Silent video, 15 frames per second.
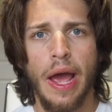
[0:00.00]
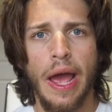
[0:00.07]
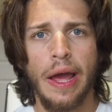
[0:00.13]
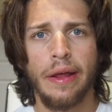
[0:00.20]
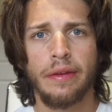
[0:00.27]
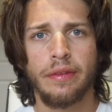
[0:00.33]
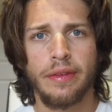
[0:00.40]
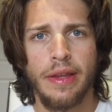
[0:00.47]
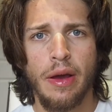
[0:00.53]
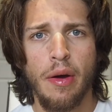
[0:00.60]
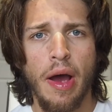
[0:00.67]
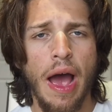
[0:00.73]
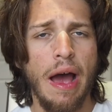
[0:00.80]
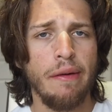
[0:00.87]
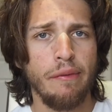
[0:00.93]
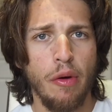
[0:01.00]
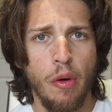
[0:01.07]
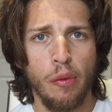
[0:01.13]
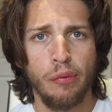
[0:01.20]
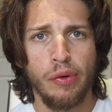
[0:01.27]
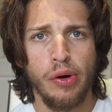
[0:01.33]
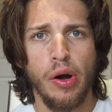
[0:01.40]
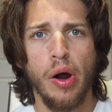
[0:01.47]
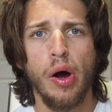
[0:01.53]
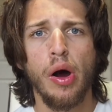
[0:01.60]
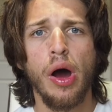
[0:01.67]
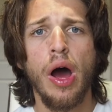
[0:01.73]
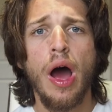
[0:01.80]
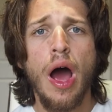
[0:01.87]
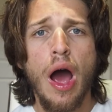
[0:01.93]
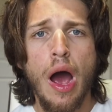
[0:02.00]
and they'll have overall